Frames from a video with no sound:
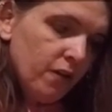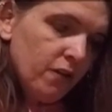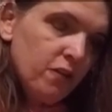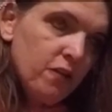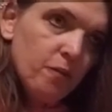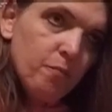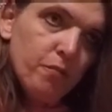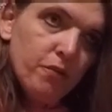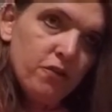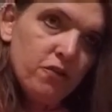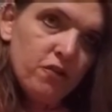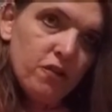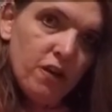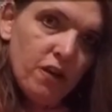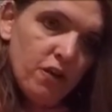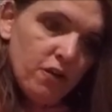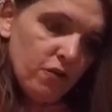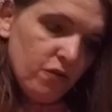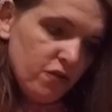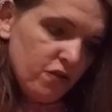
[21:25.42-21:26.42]
The
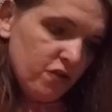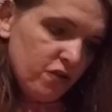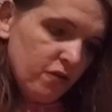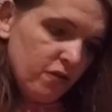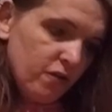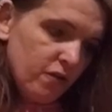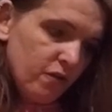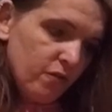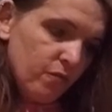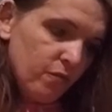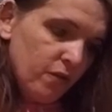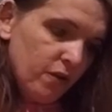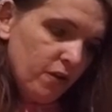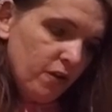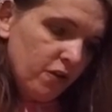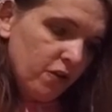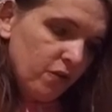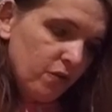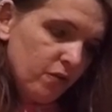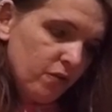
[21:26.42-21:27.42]
potatoes here are
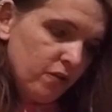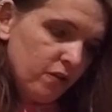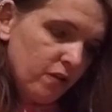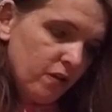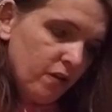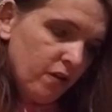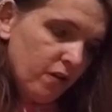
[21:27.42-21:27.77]
really good.